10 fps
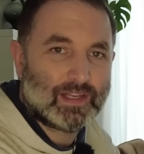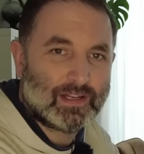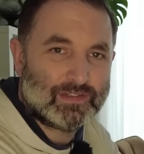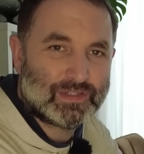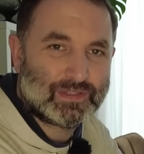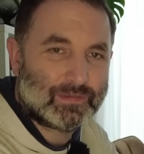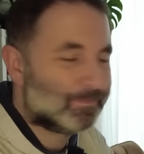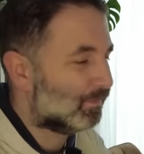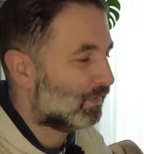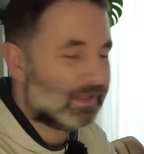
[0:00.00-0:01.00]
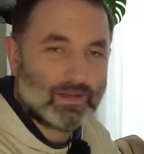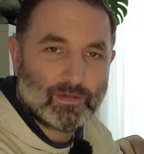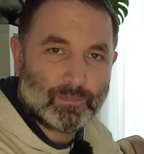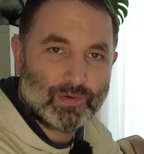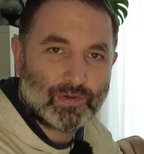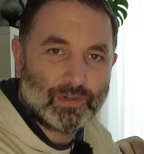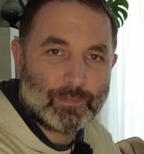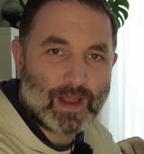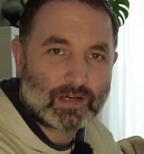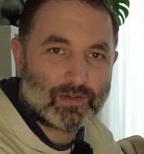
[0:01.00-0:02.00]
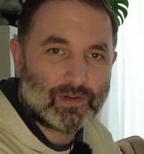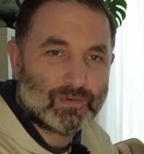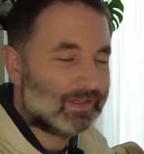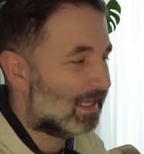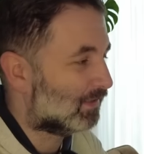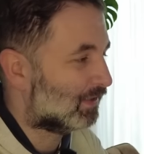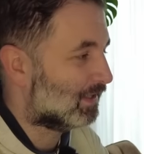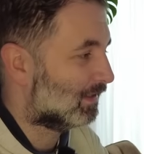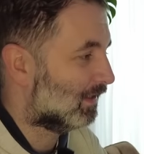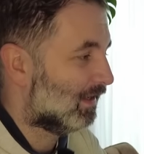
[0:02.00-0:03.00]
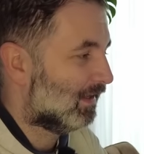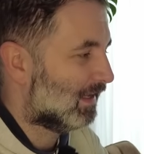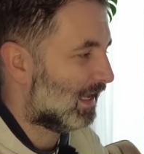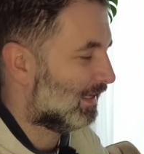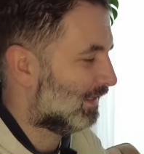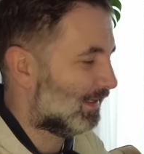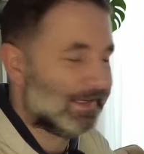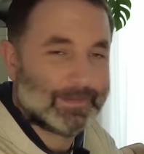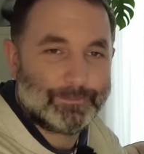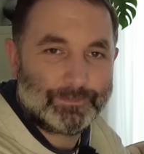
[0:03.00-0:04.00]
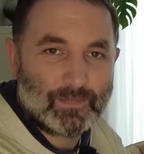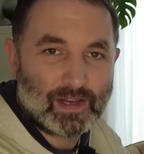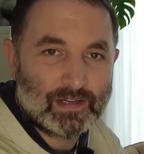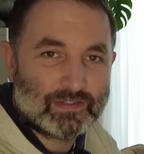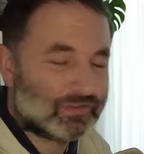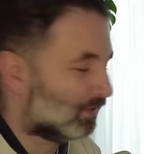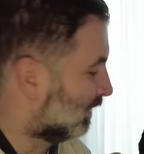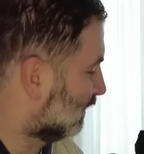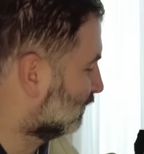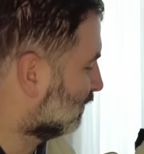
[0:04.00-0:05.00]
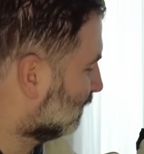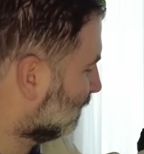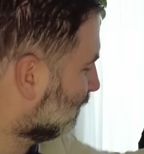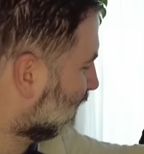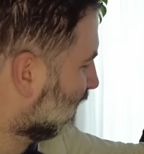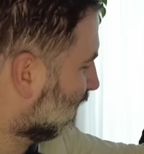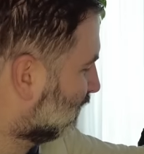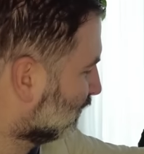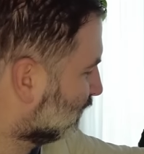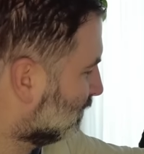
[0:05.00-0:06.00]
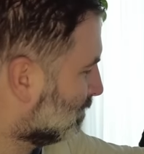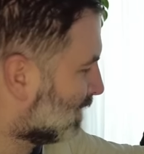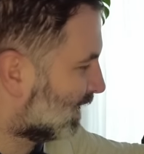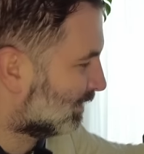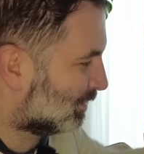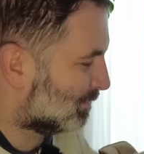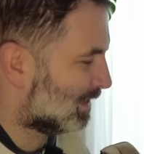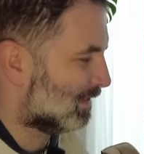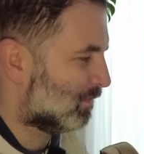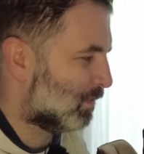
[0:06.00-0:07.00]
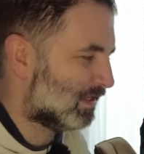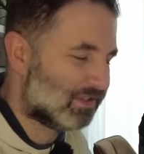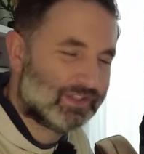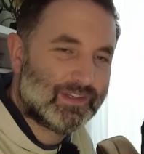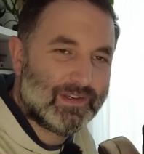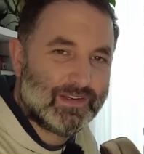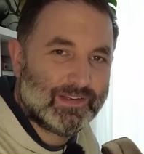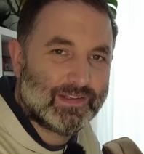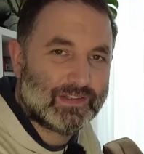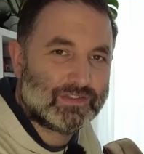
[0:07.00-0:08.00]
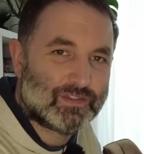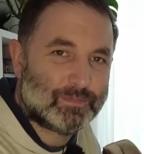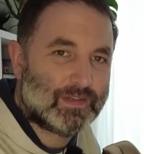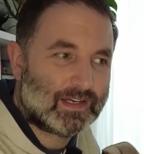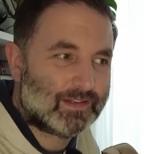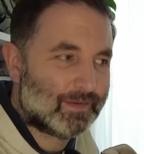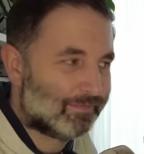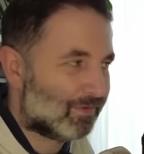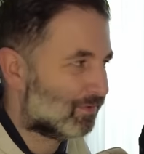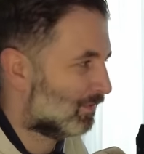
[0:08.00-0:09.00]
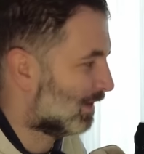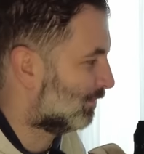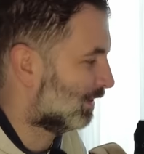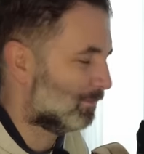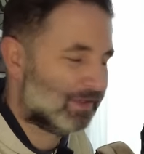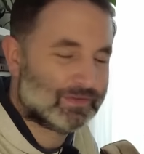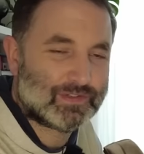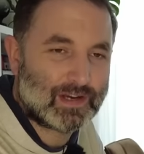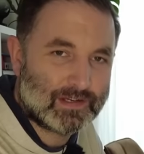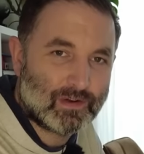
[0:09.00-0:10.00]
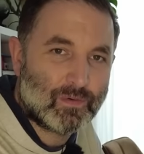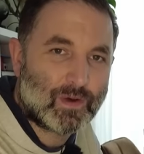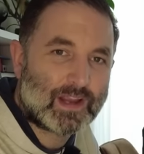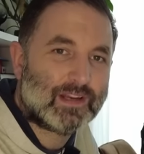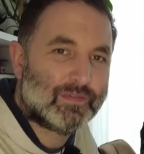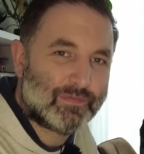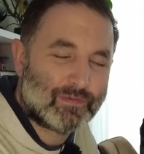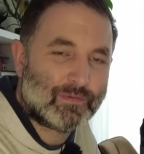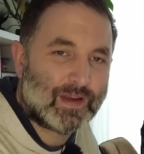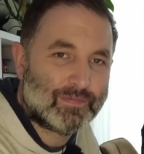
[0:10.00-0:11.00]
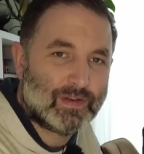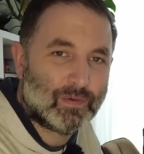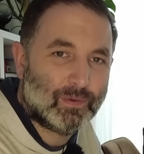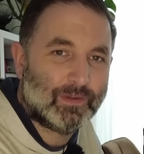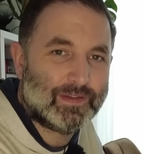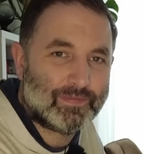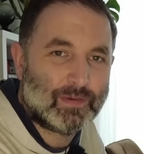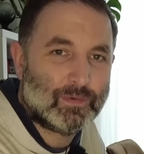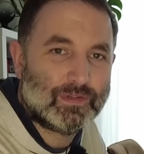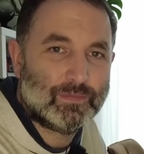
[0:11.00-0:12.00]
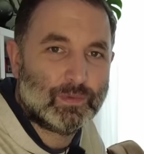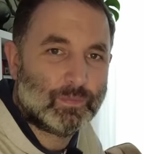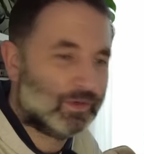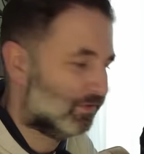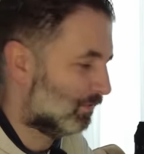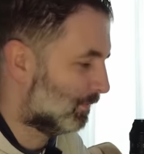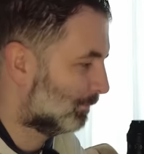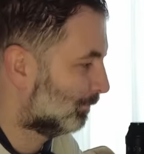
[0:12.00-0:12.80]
And I just put on the macro lens here and I shot this. So it doesn't matter to me which subject I'm photographing, because I know I can photograph it all if I would want to.